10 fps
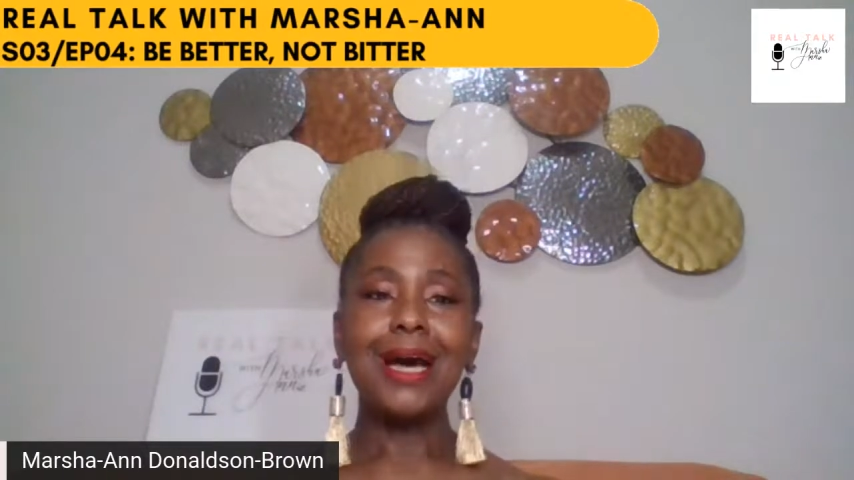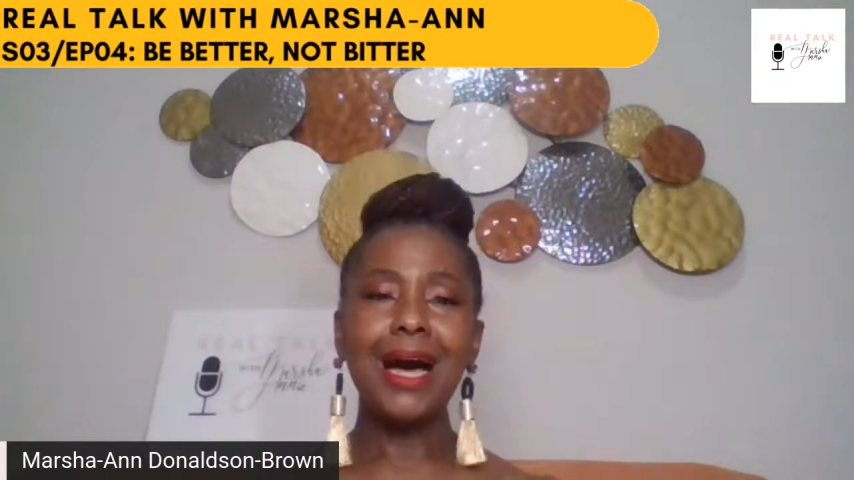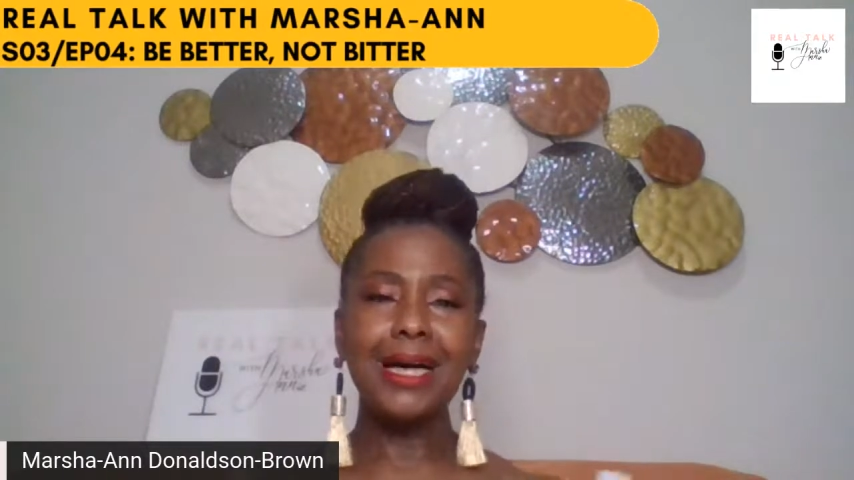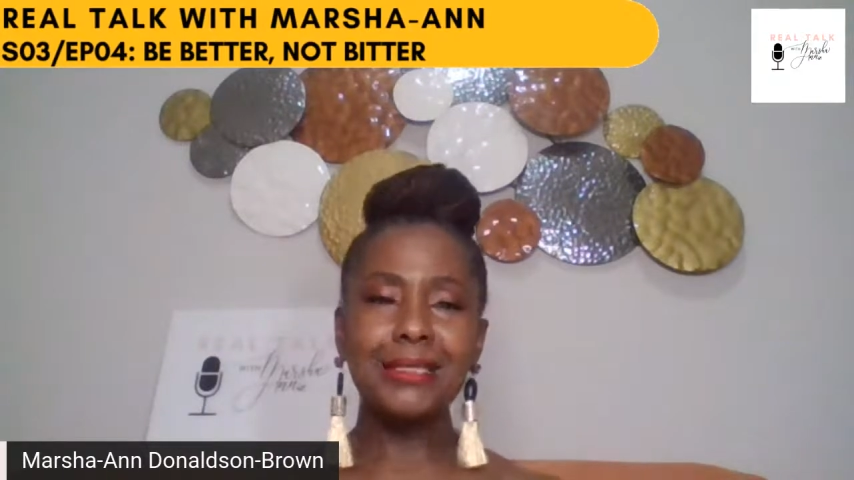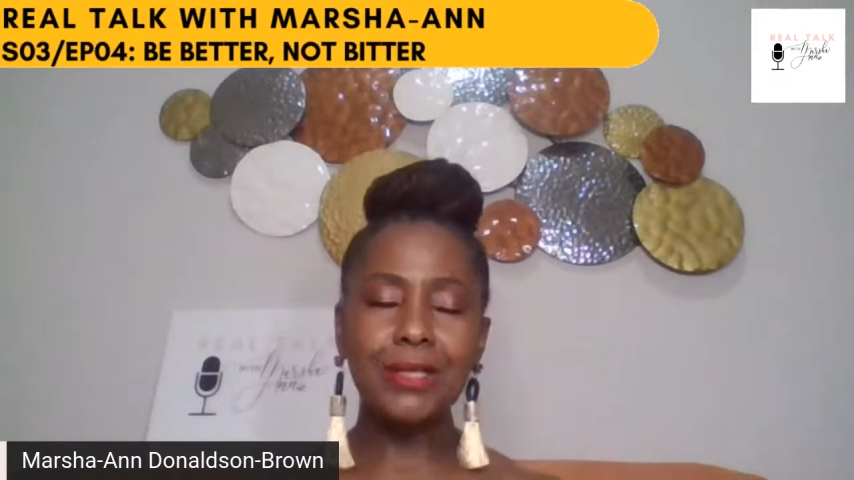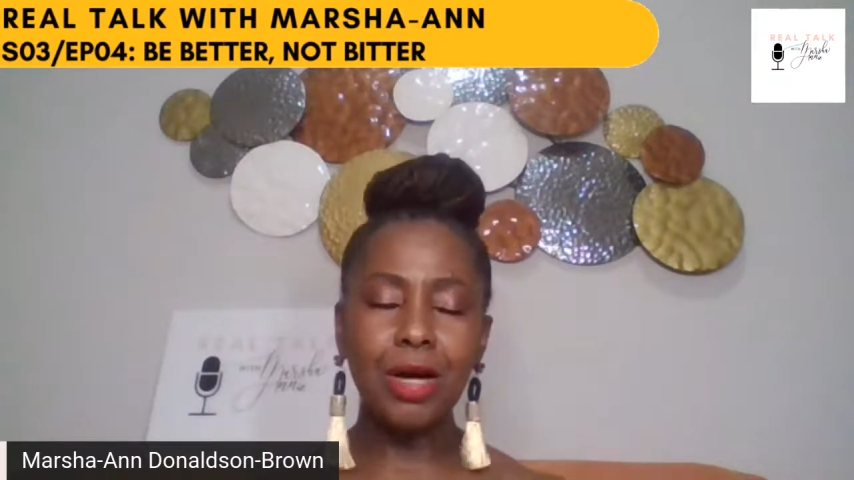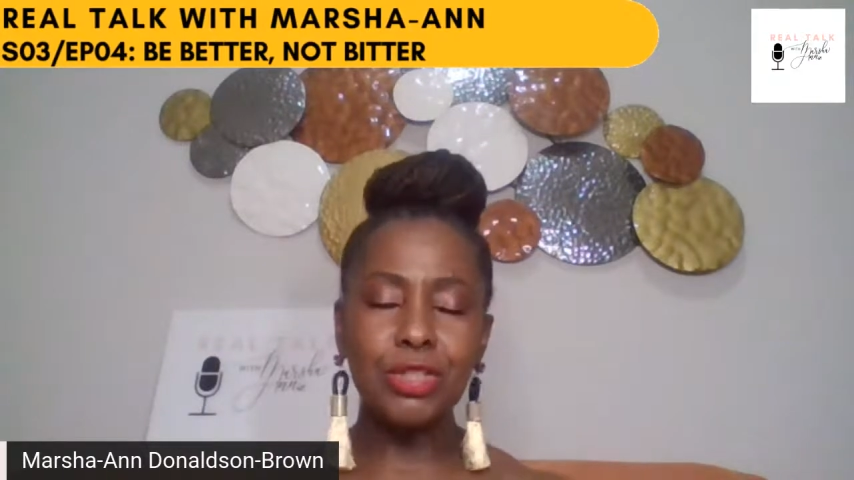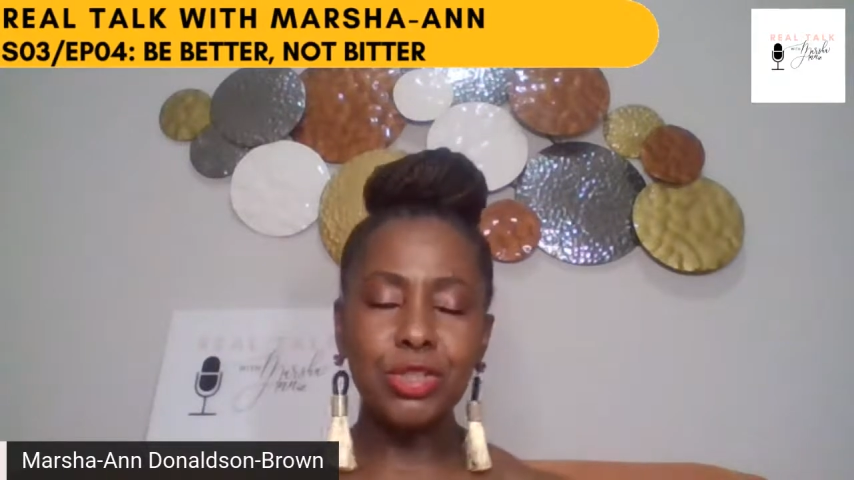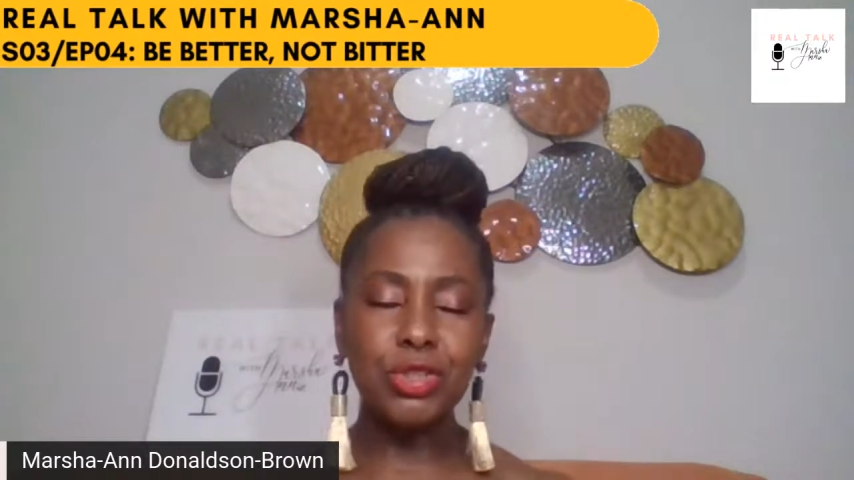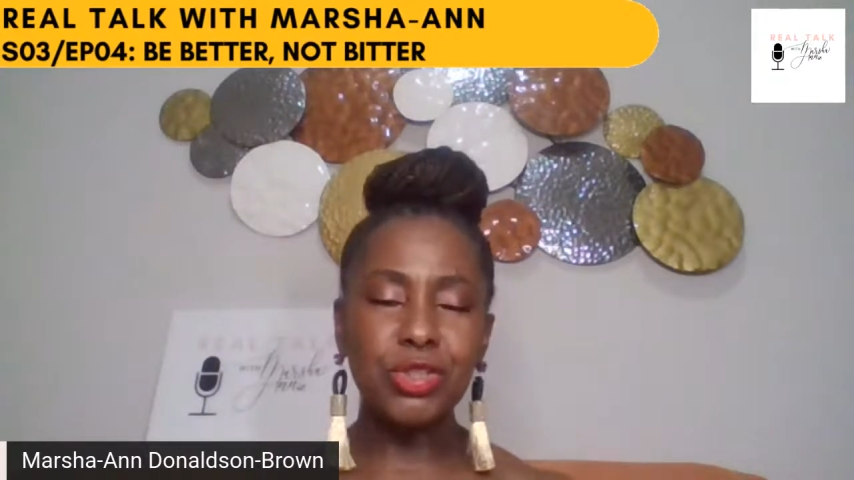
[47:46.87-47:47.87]
ask
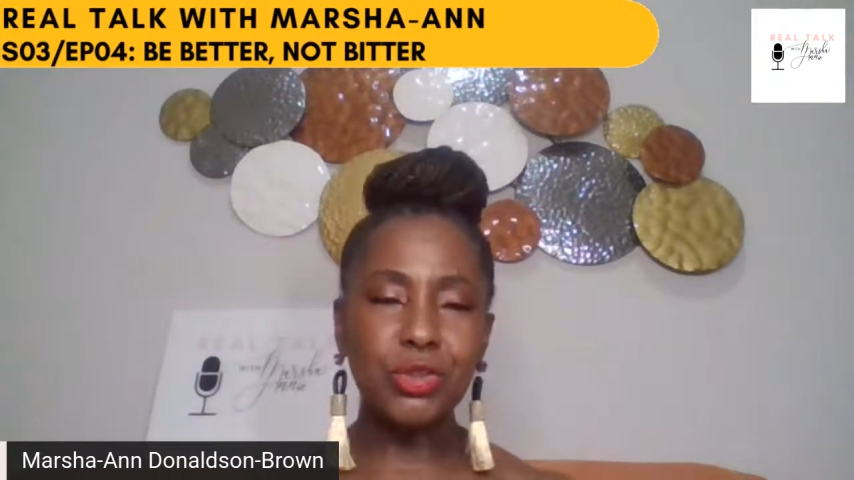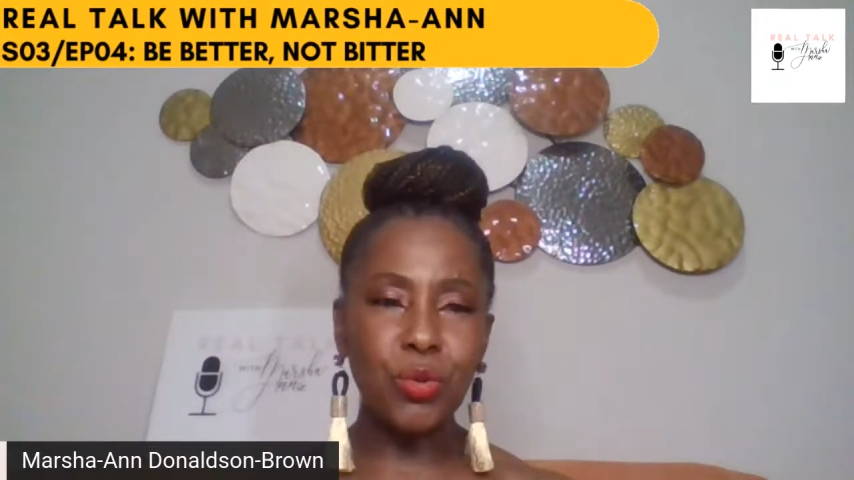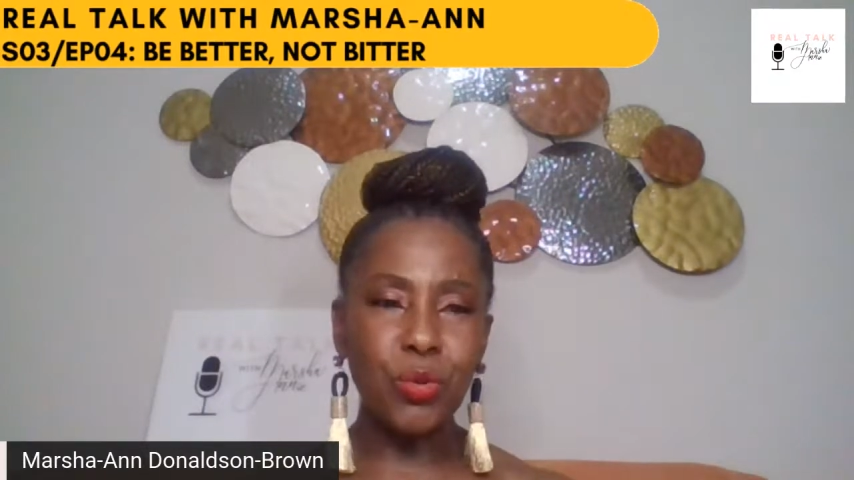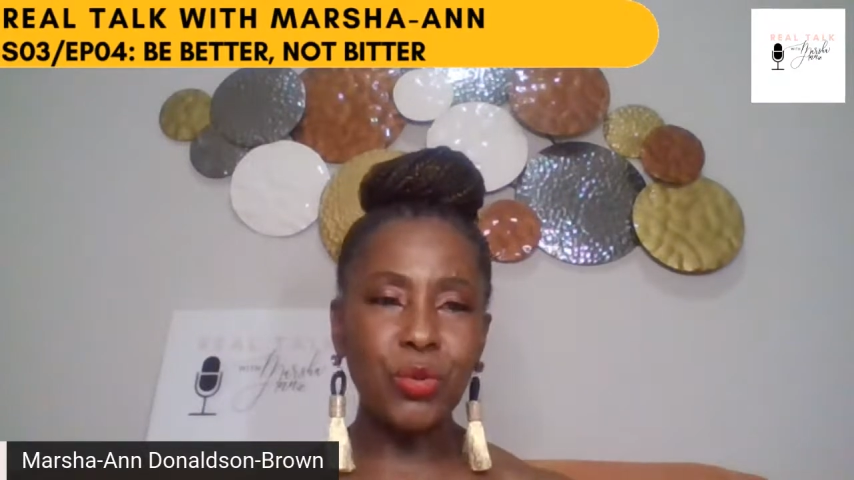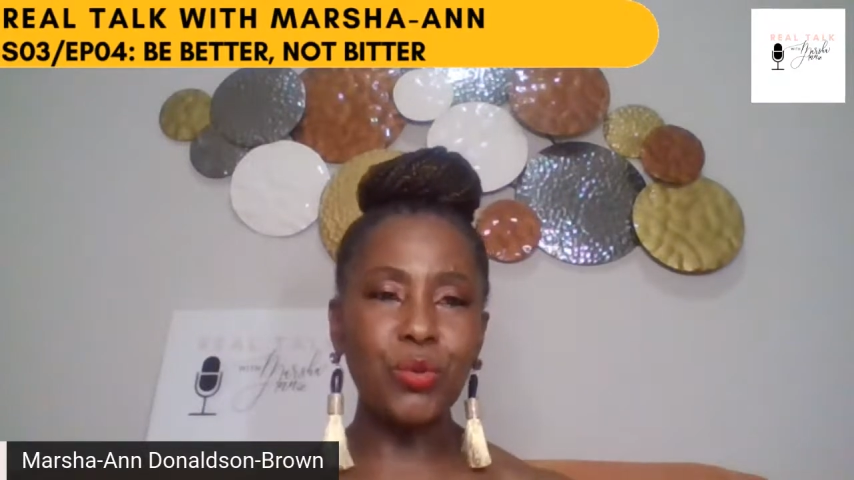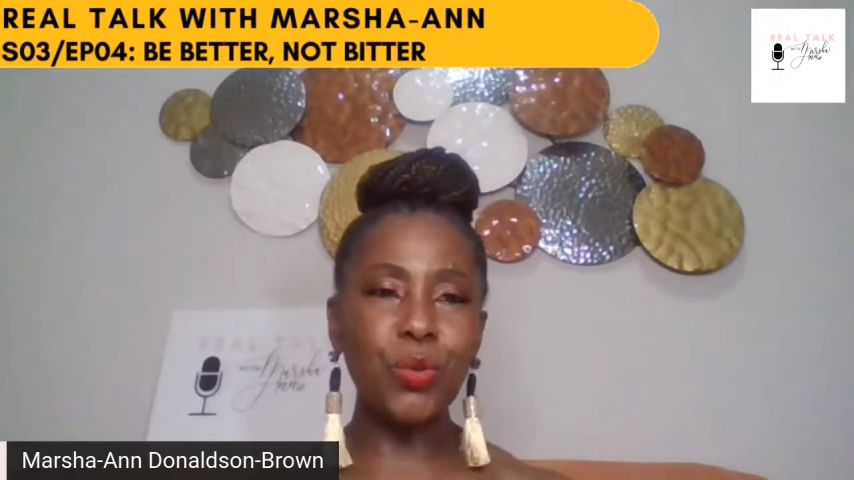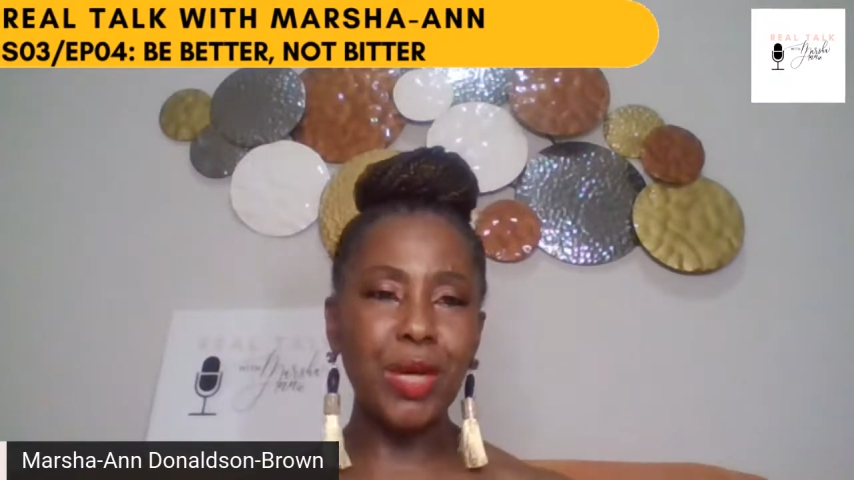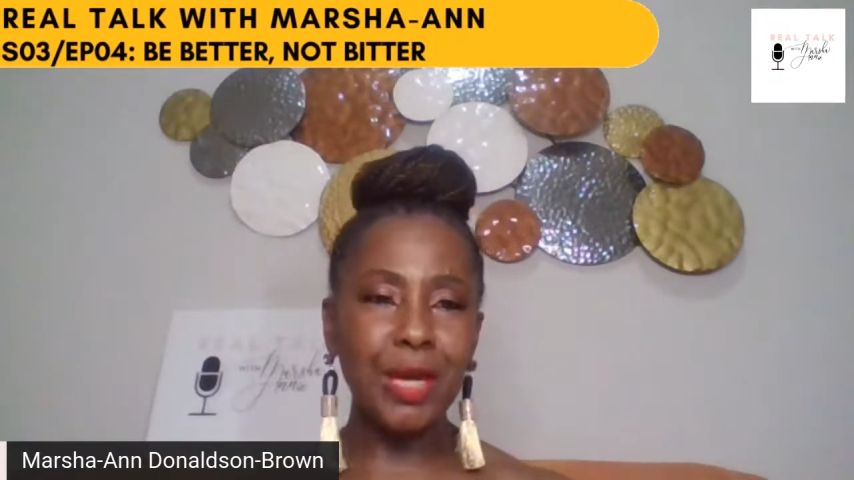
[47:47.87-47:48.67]
God to show you